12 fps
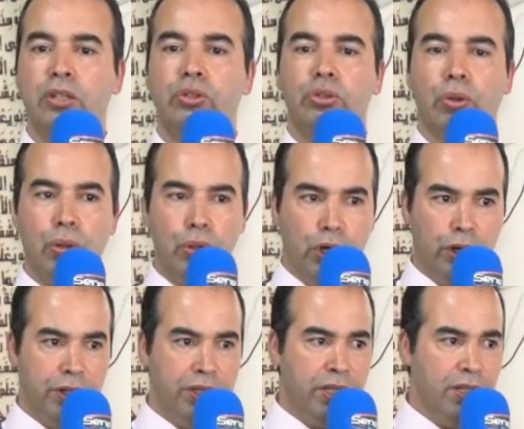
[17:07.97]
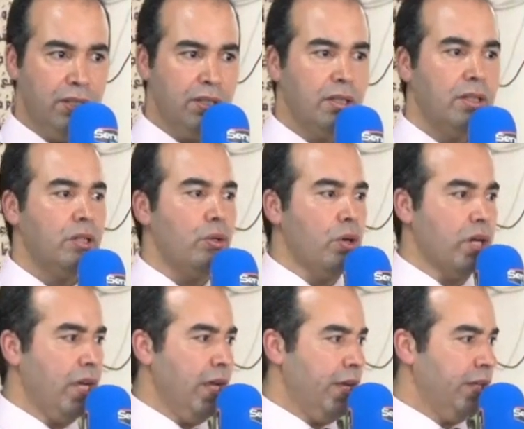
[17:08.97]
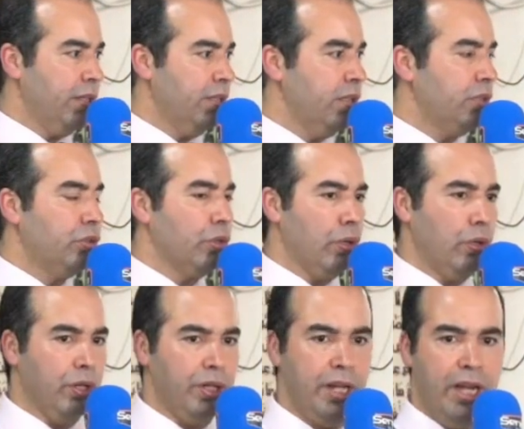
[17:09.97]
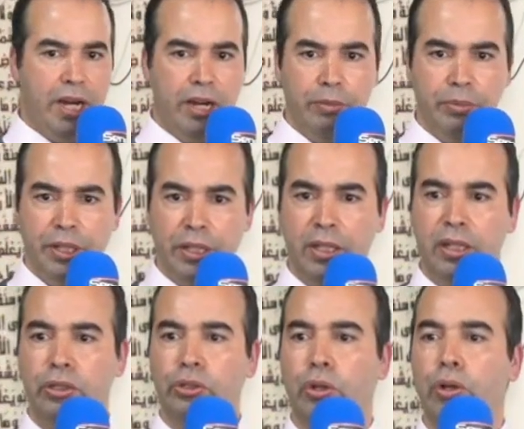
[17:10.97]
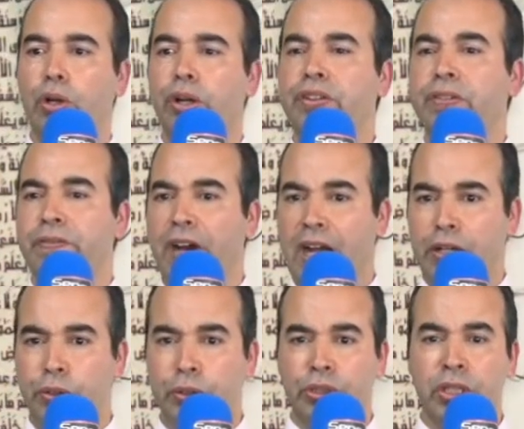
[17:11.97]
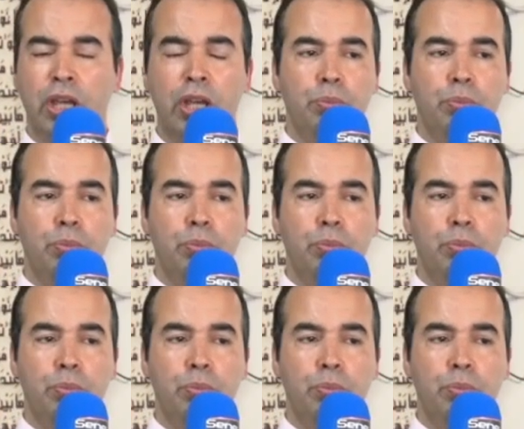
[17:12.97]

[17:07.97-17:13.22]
to learn Quran, to learn Arabic, to learn the values,